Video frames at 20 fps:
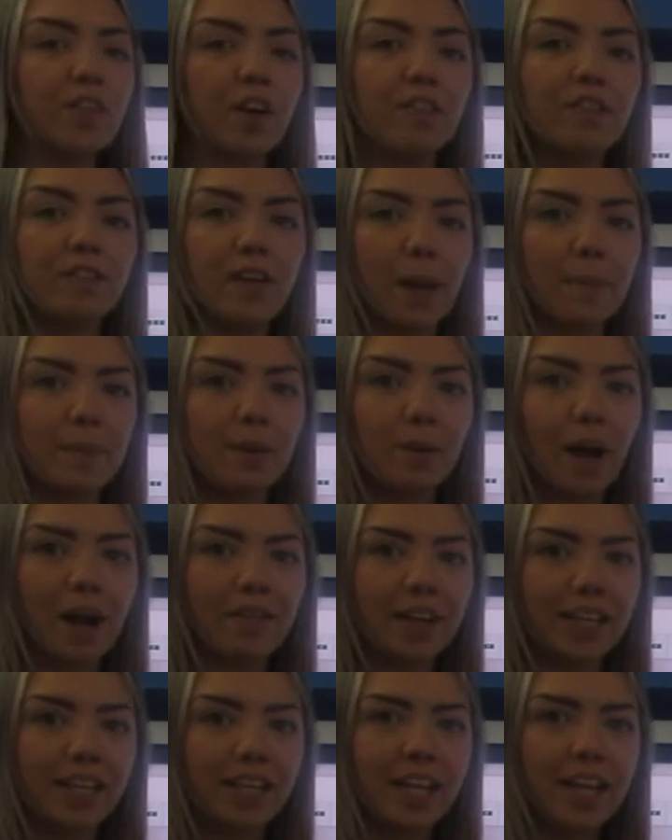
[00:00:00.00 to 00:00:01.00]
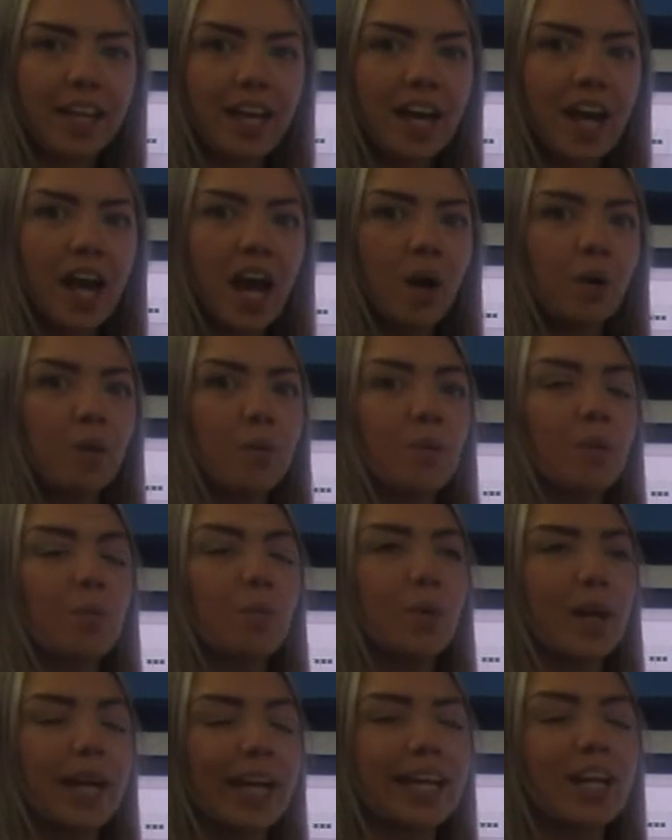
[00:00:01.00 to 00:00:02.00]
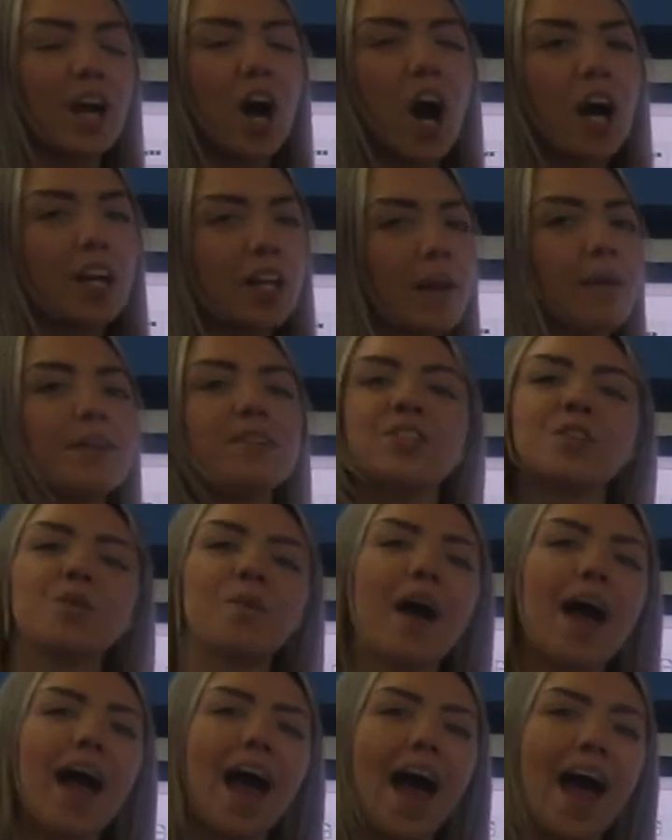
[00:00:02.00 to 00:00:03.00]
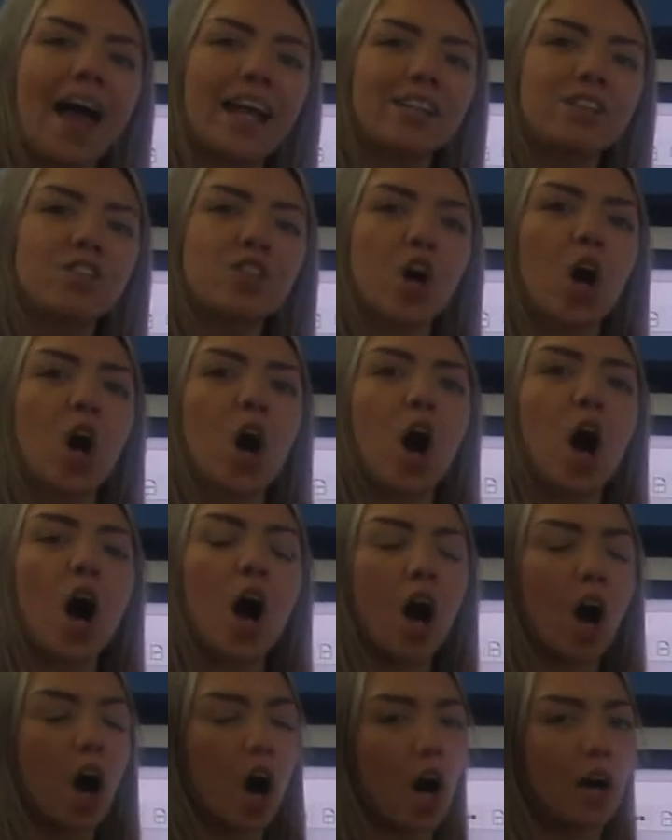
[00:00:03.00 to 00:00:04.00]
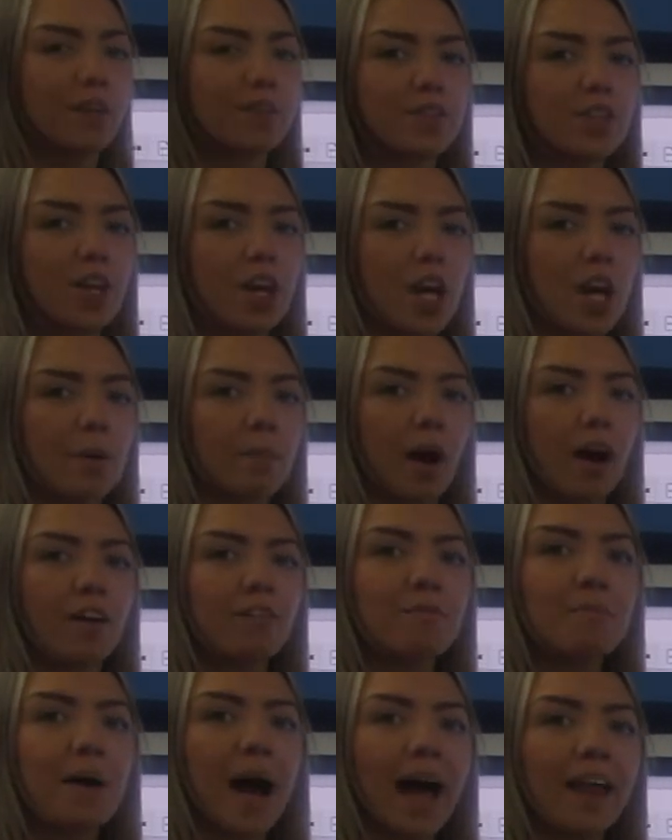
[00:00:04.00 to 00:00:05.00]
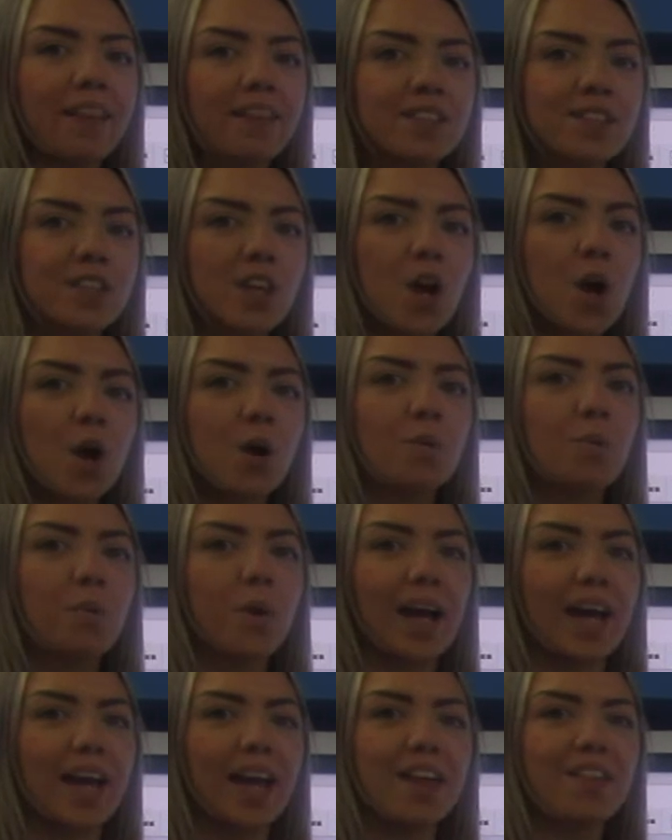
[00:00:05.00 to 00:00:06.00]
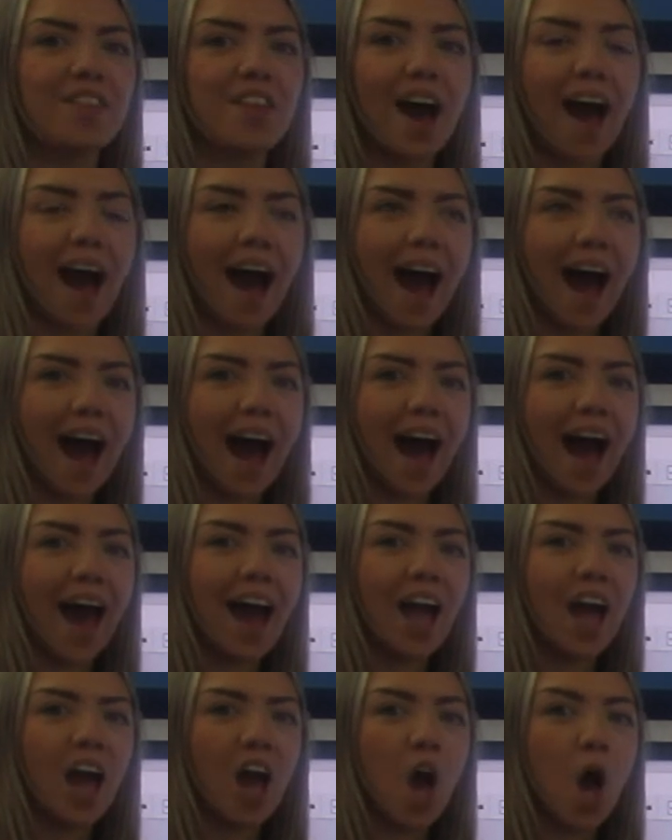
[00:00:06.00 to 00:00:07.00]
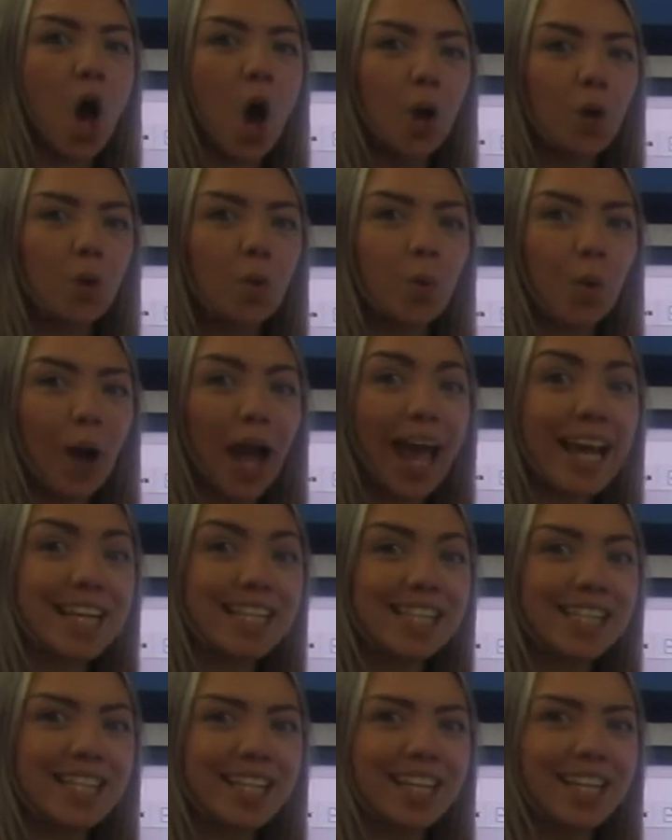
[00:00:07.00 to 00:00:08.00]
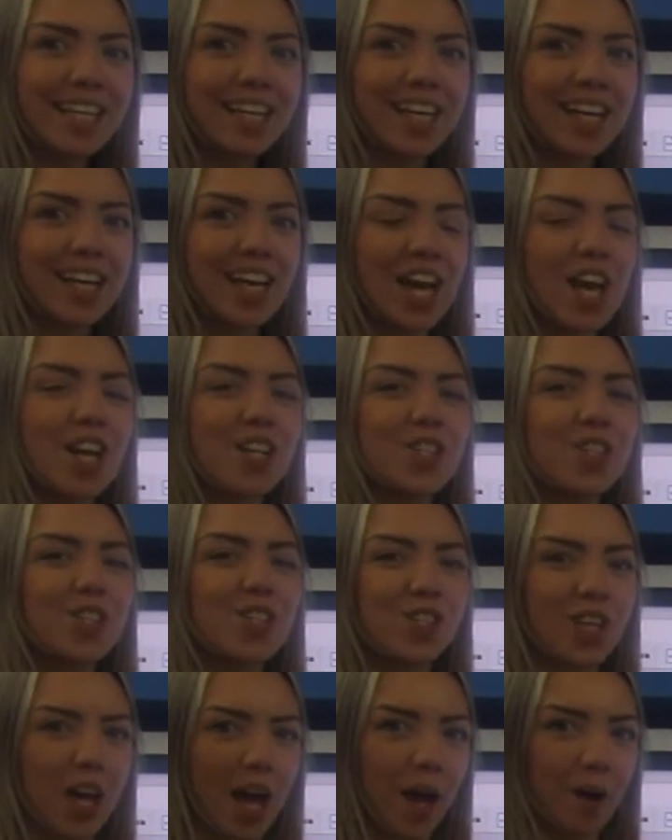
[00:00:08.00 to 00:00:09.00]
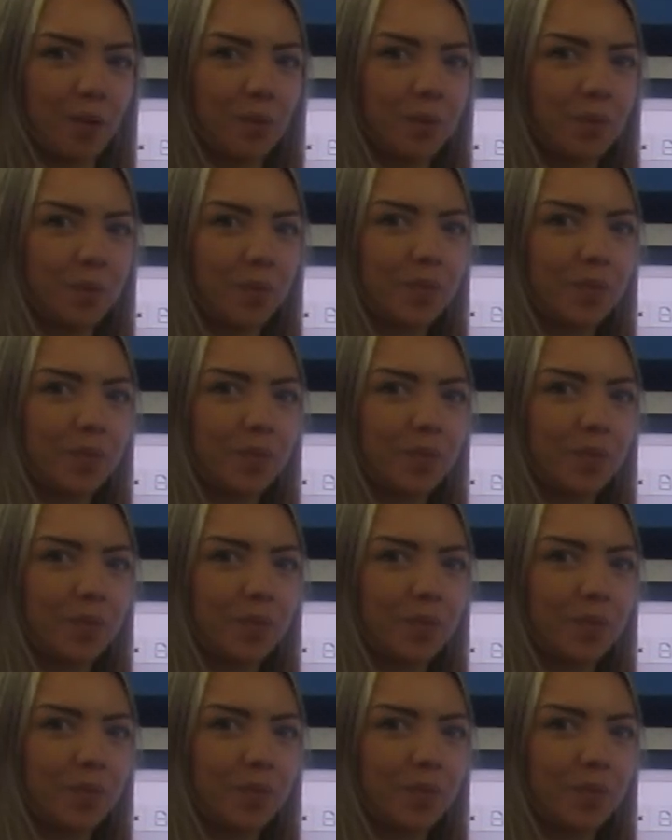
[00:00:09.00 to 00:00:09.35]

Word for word: of February, we are going to end our half term of maths with a quiz. So,